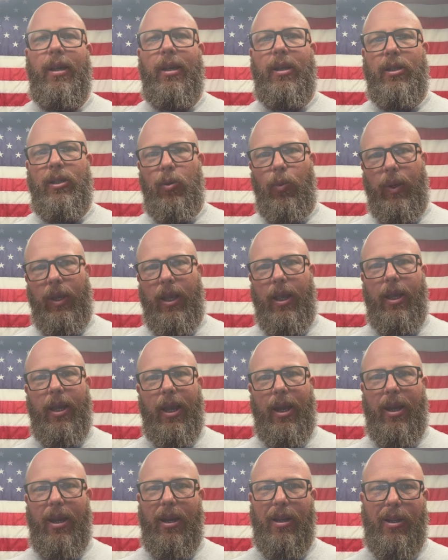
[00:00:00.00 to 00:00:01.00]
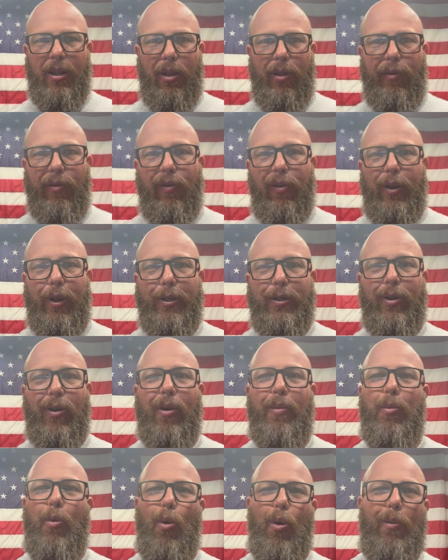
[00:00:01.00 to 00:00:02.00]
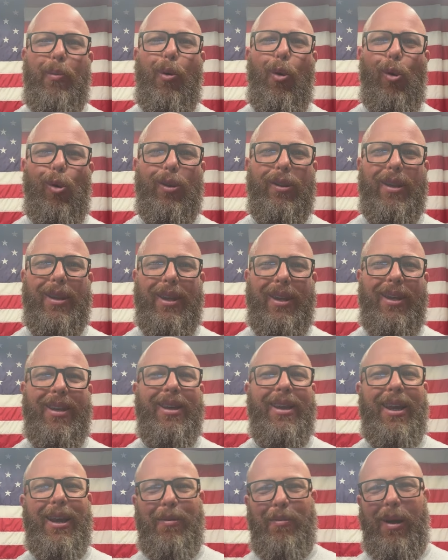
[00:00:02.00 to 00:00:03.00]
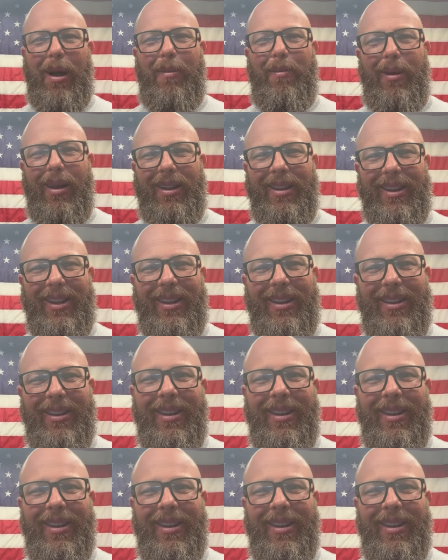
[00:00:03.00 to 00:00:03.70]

so we can get it into the freezer and, more importantly, in my belly.